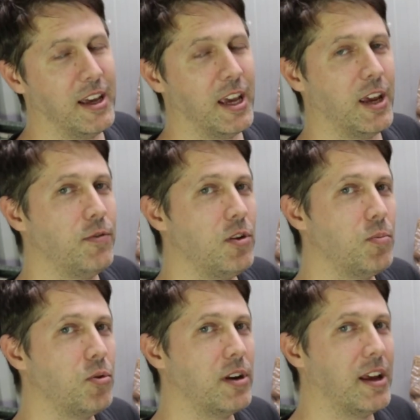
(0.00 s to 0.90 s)
If you
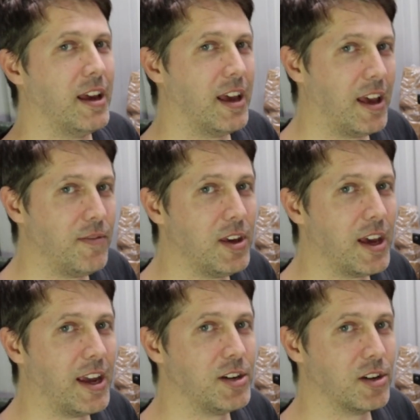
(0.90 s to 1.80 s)
put heavy
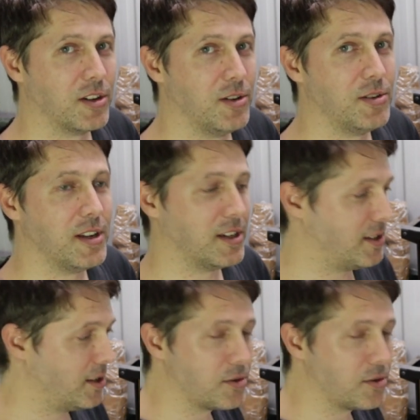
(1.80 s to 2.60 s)
gauge acoustic steel